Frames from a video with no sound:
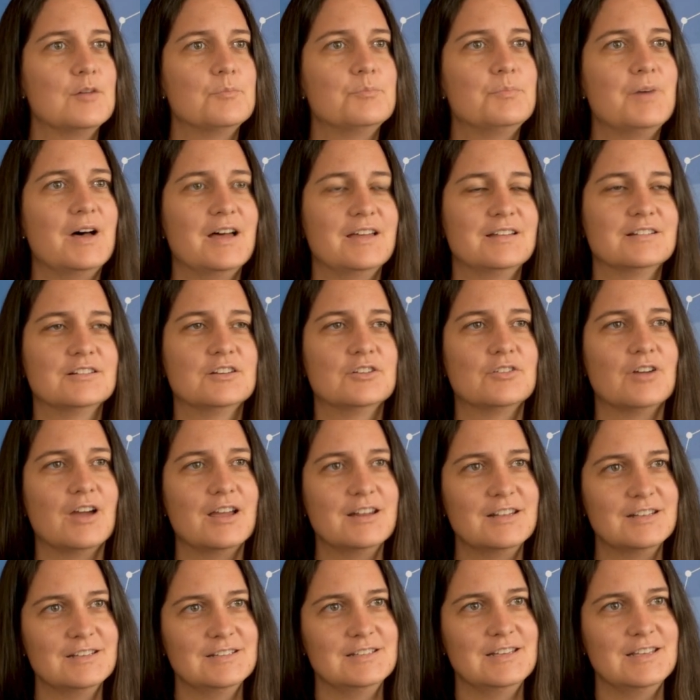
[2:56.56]
But
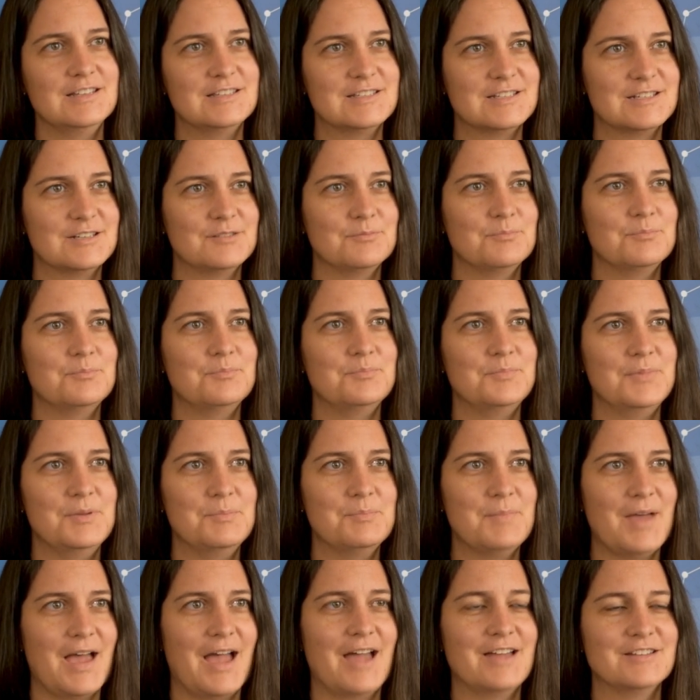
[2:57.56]
credit needs to be
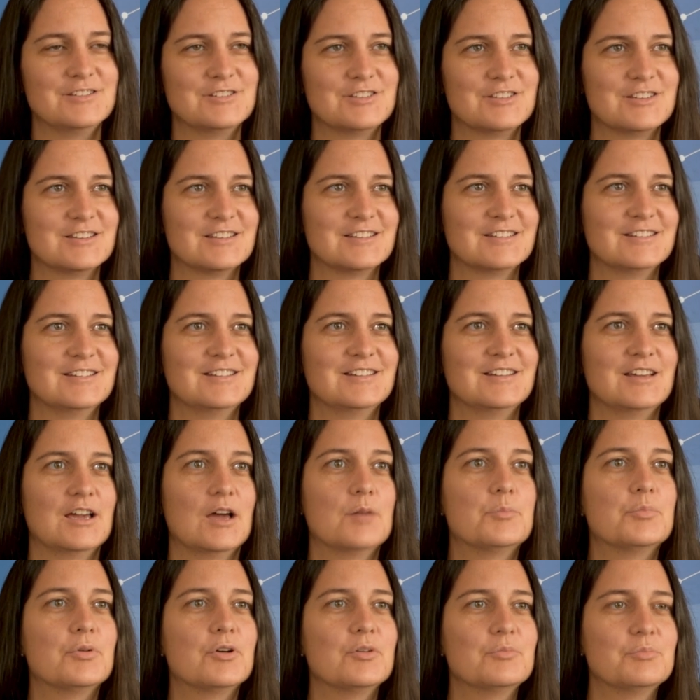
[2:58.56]
matched
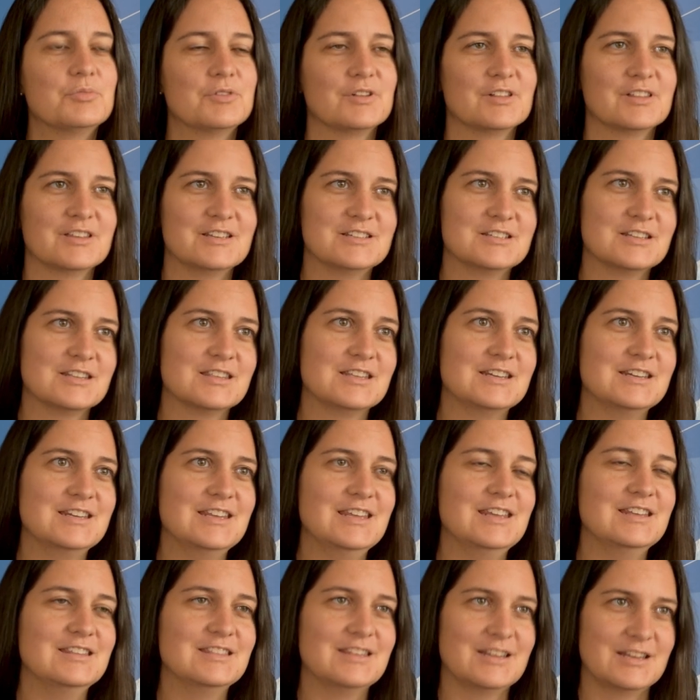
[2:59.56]
appropriately to the
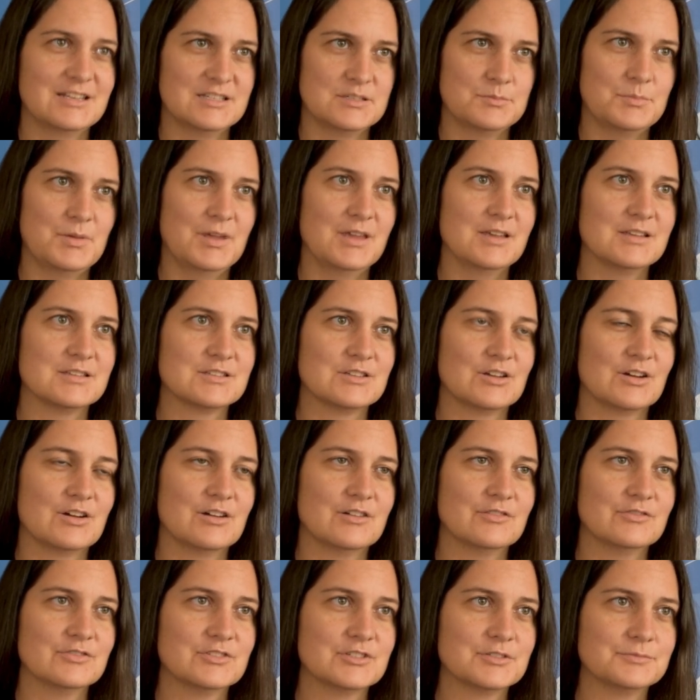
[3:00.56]
need that it's being
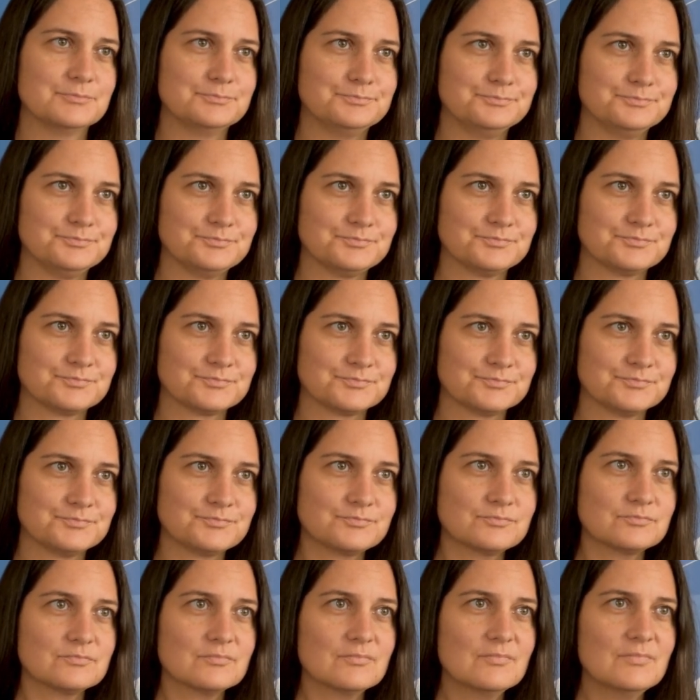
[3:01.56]
served.
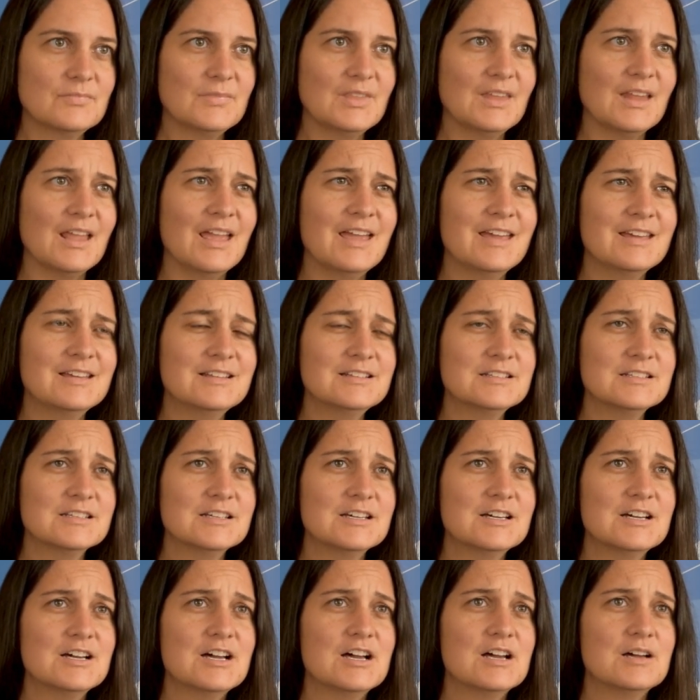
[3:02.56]
And
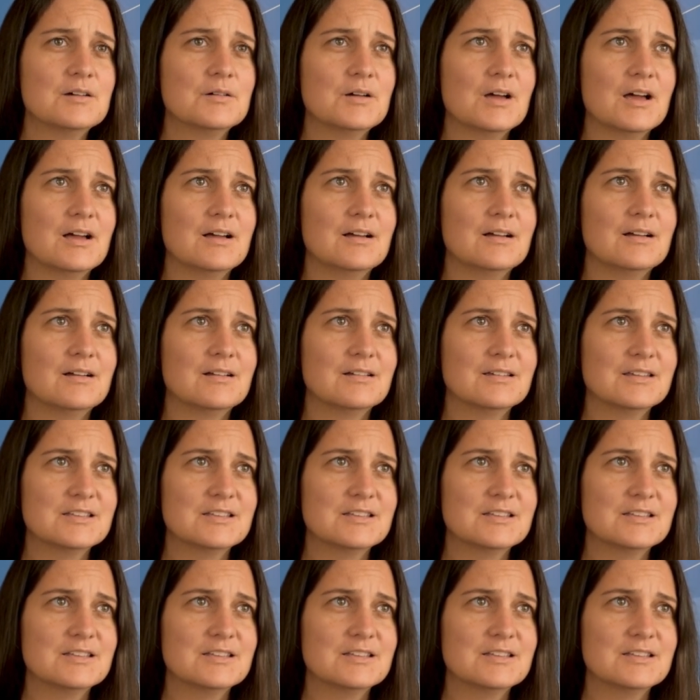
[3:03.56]
uh,